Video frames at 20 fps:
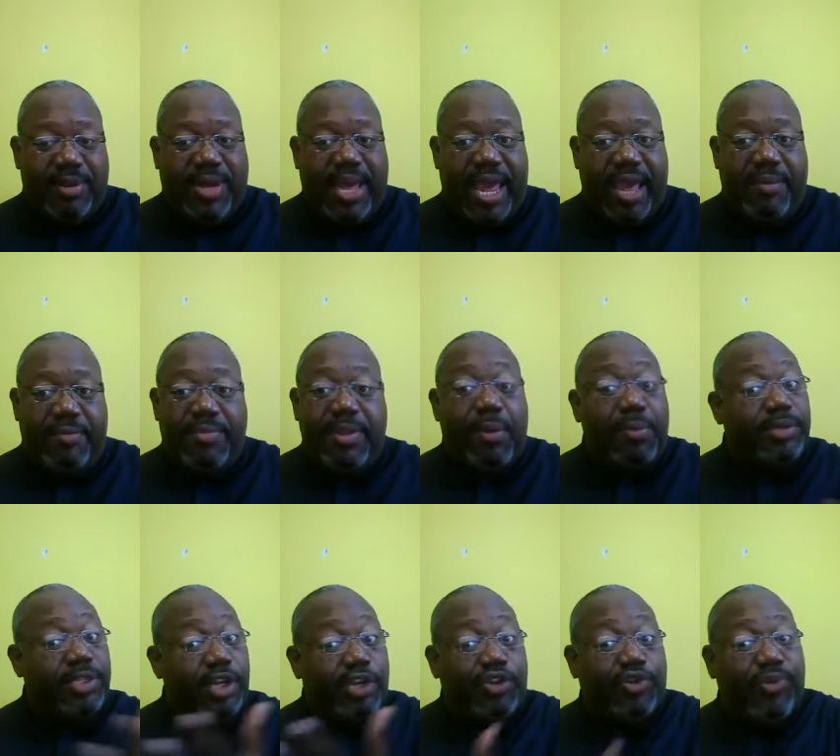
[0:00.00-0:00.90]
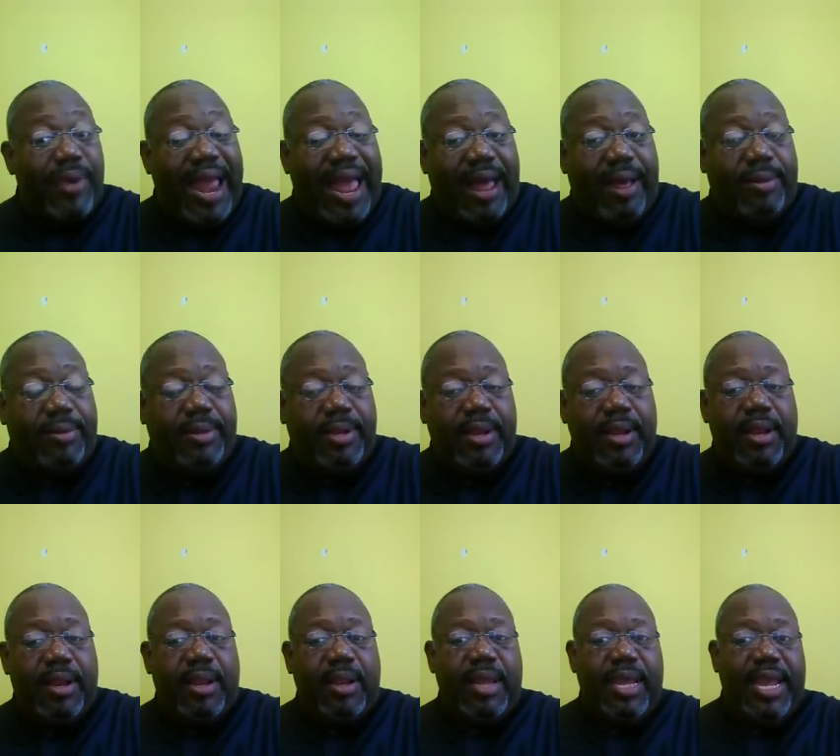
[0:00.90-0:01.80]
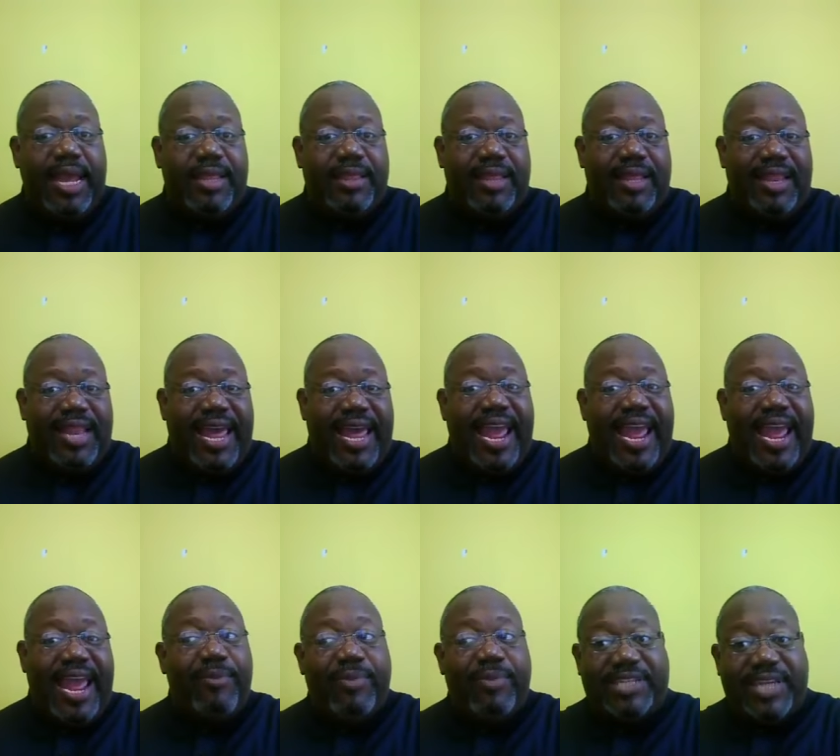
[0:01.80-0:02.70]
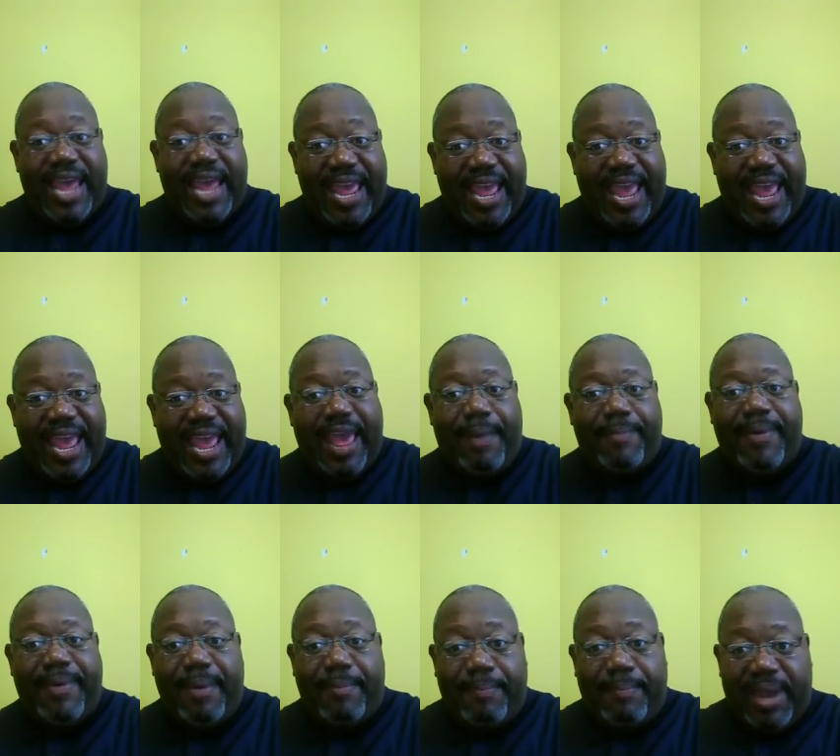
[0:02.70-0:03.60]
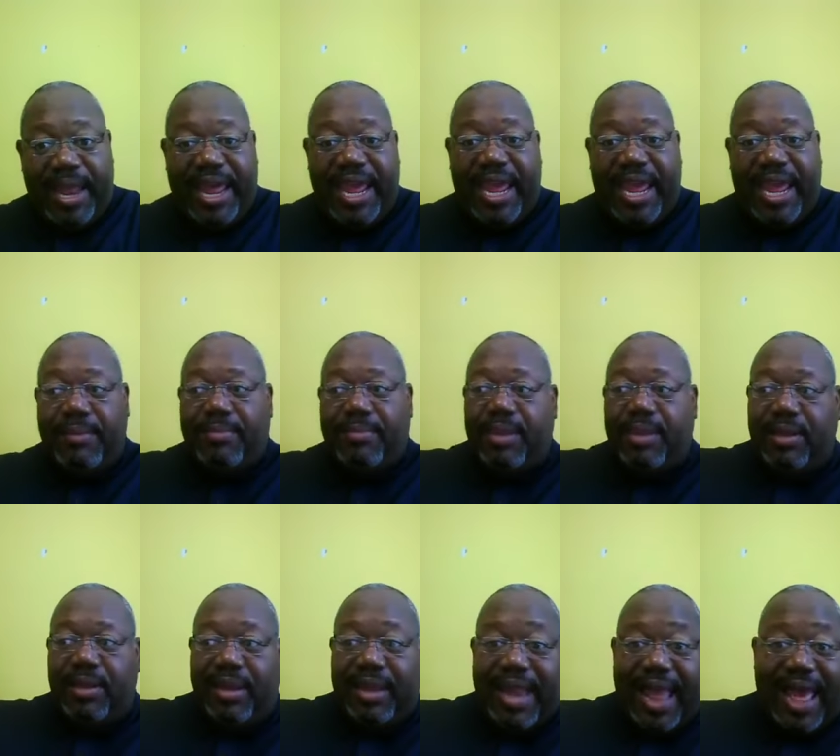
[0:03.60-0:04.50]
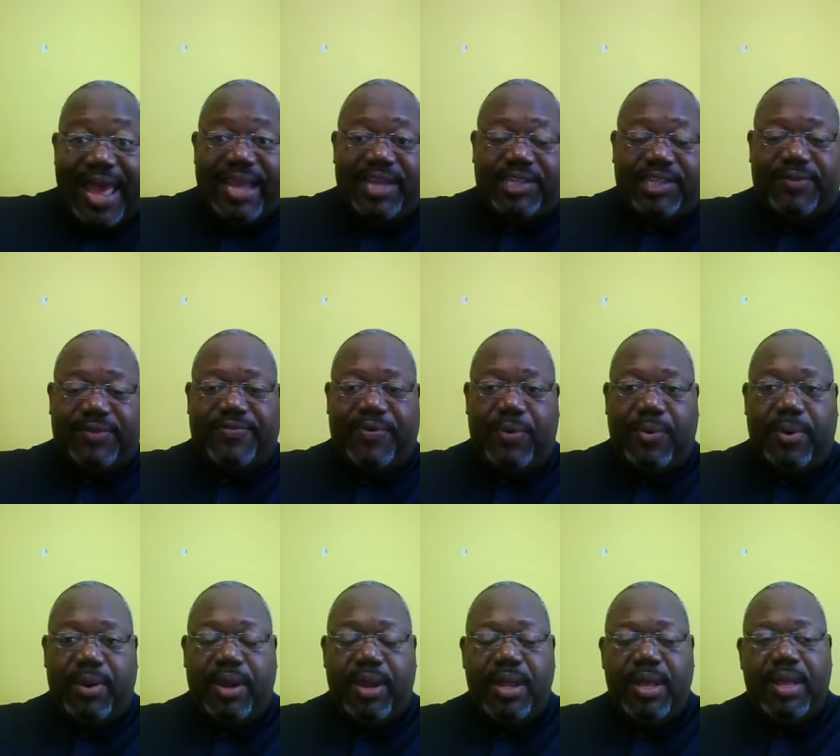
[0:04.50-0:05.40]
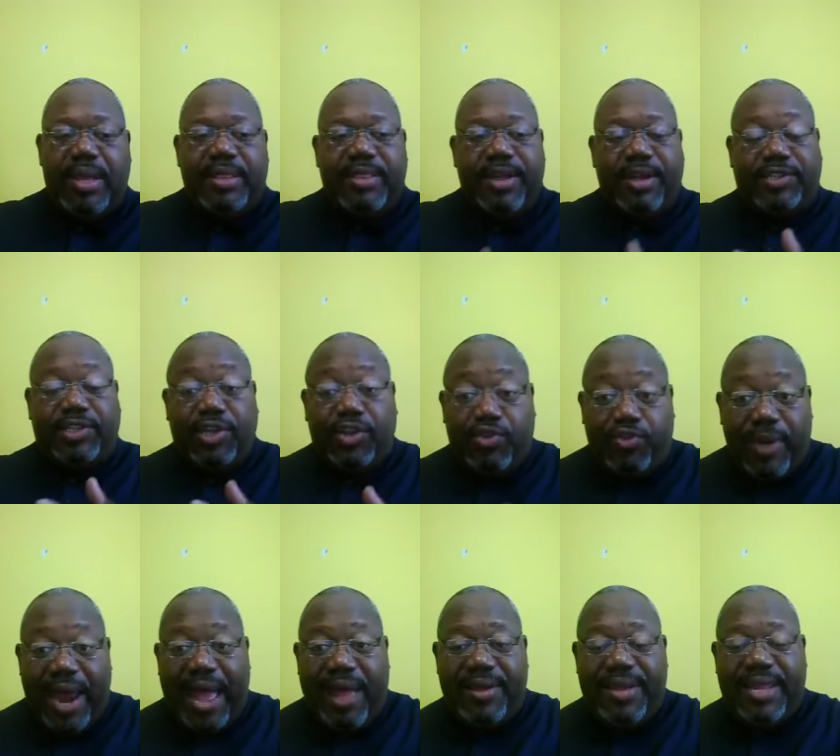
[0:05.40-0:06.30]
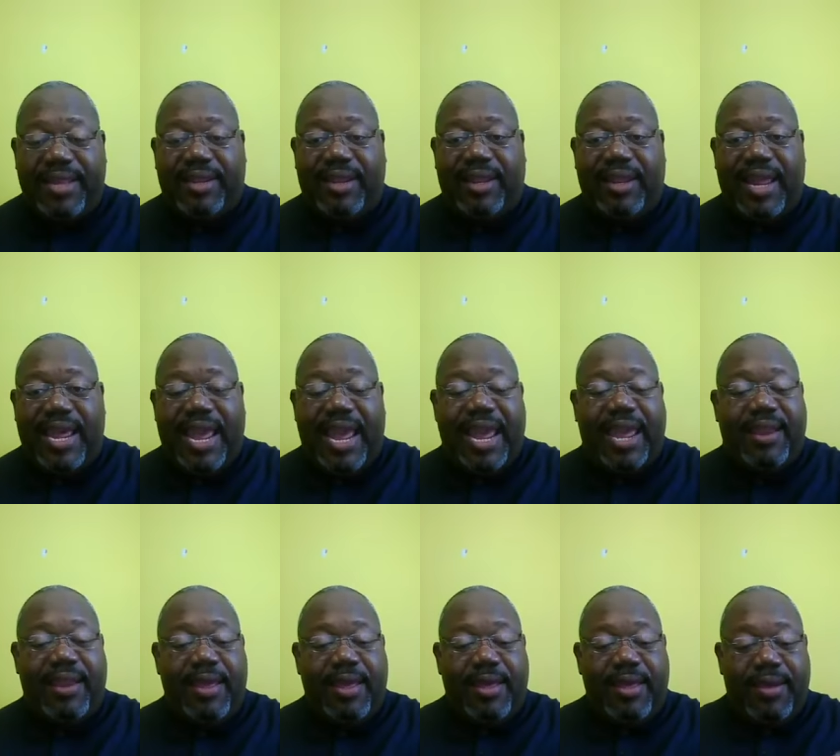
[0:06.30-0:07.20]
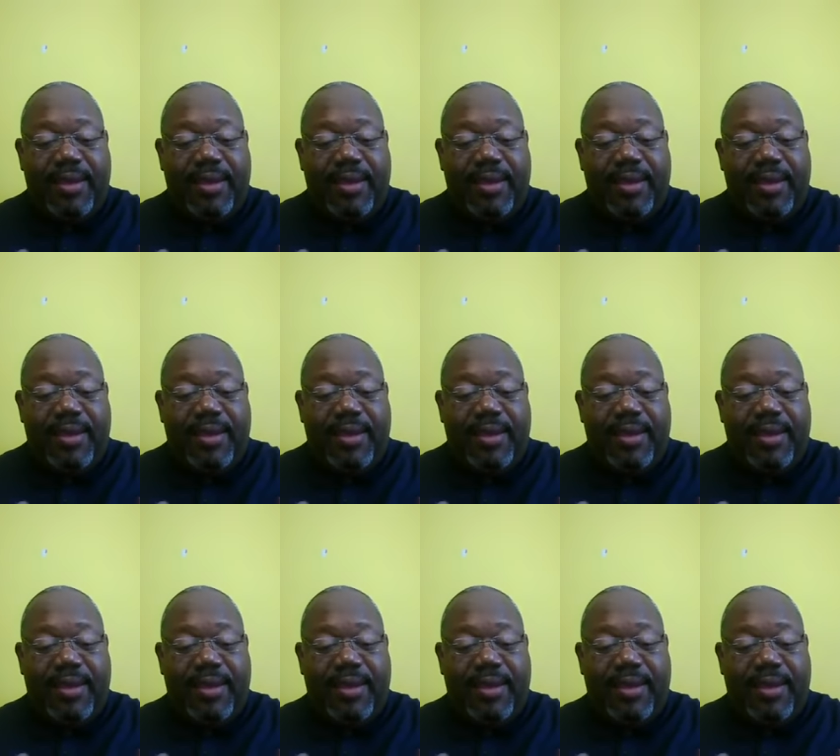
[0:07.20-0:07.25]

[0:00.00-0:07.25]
Okay, there was a drought in the land, which Ahab had blamed Elijah for. There's a drought in the land